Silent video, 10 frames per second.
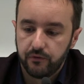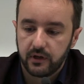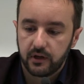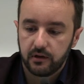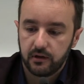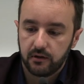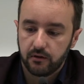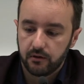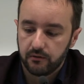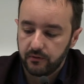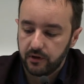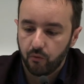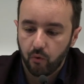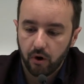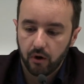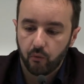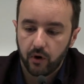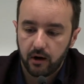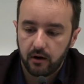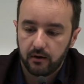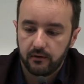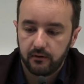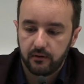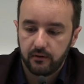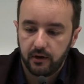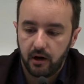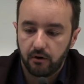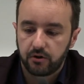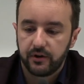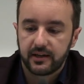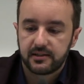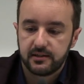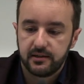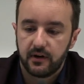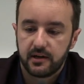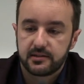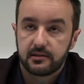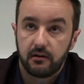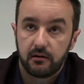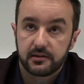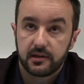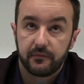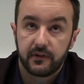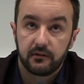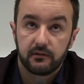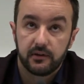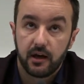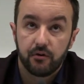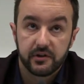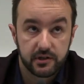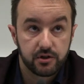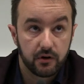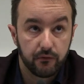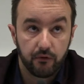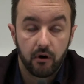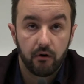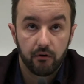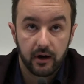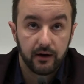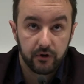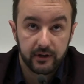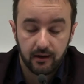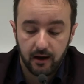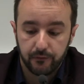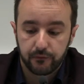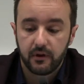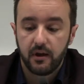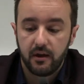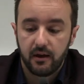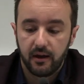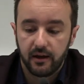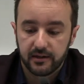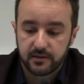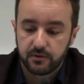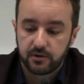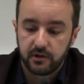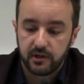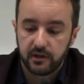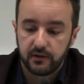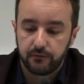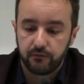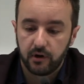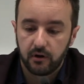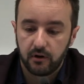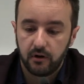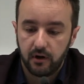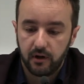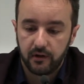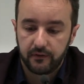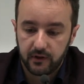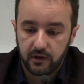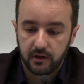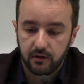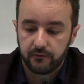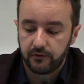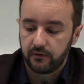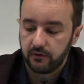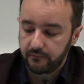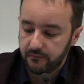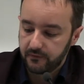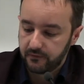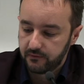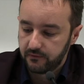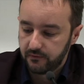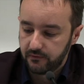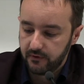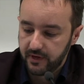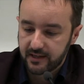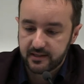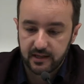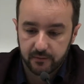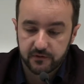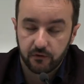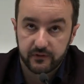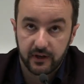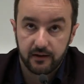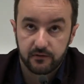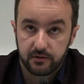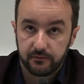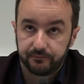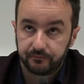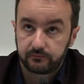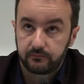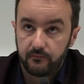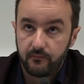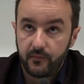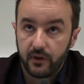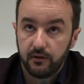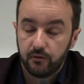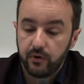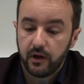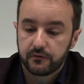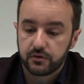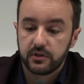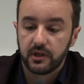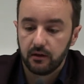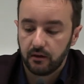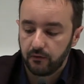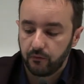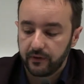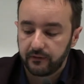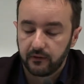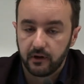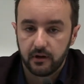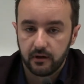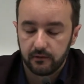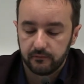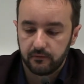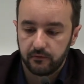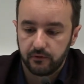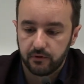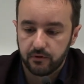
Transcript: moving in a world where our connected devices are something now essential for our everyday life, and especially if we are thinking of the next steps for television, we have to deal with the